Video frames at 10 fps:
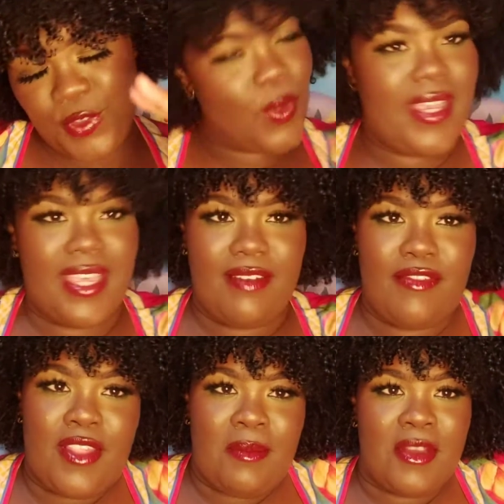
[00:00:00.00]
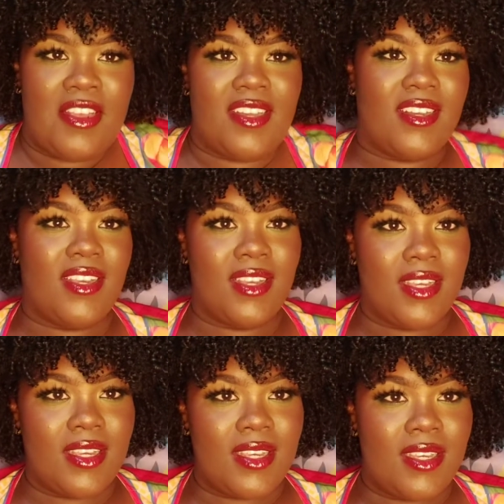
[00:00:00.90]
Twerking in front of the mirror.
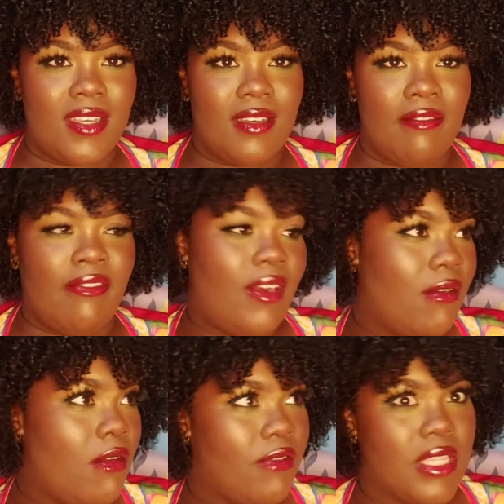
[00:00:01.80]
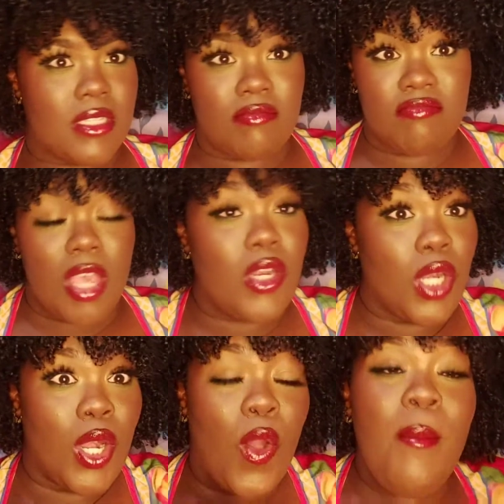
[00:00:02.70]
For no reason.
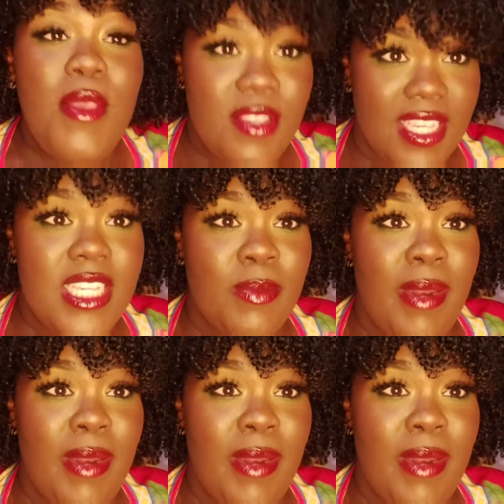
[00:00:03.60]
No music is